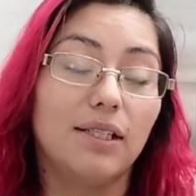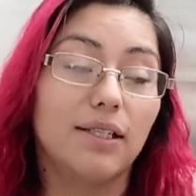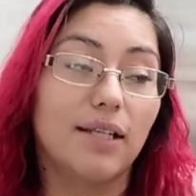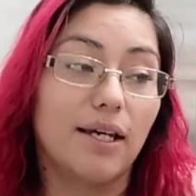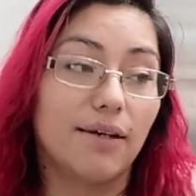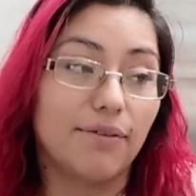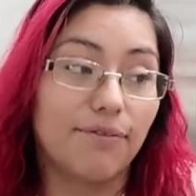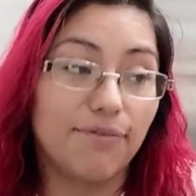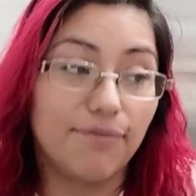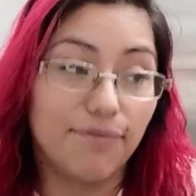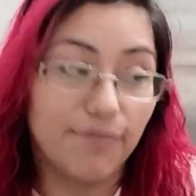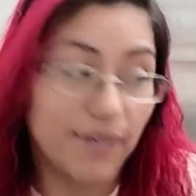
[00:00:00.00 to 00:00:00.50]
that
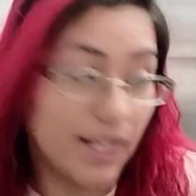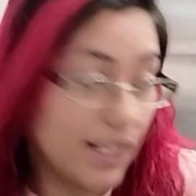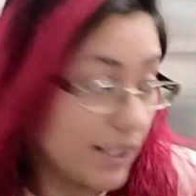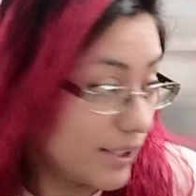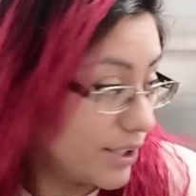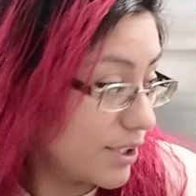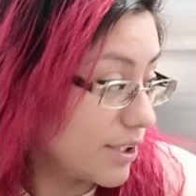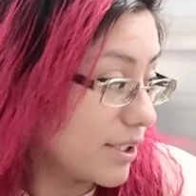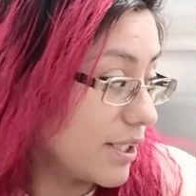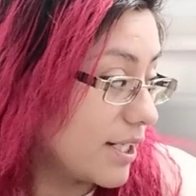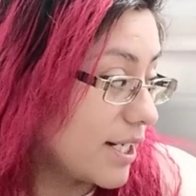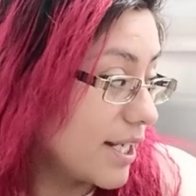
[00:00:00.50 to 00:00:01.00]

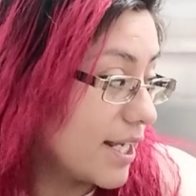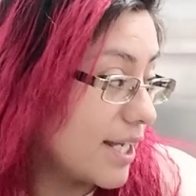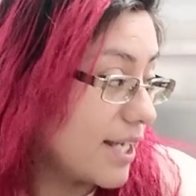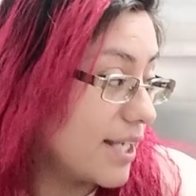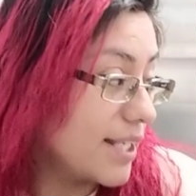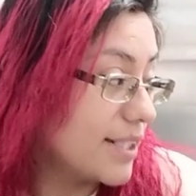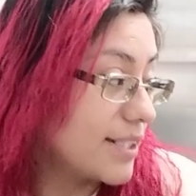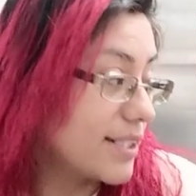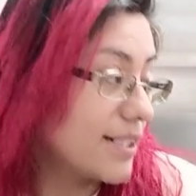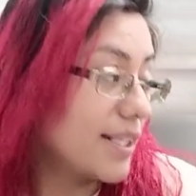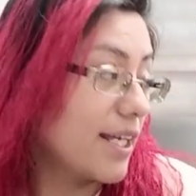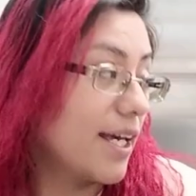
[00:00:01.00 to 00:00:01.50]
affectionate,
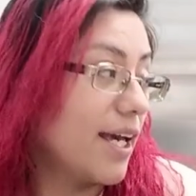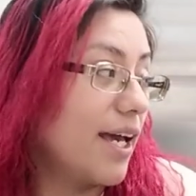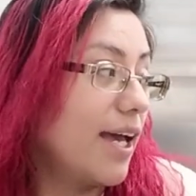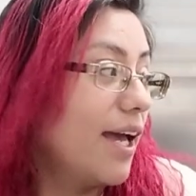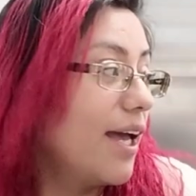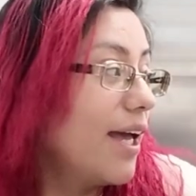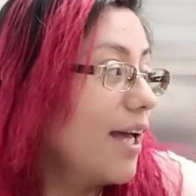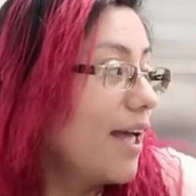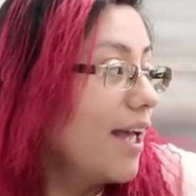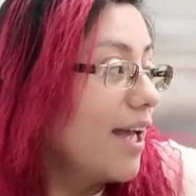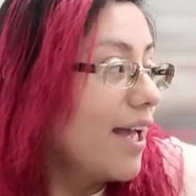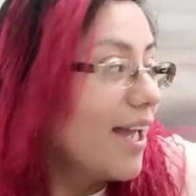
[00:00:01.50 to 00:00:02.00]

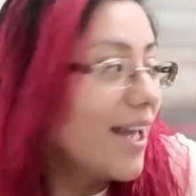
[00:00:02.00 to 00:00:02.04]
that.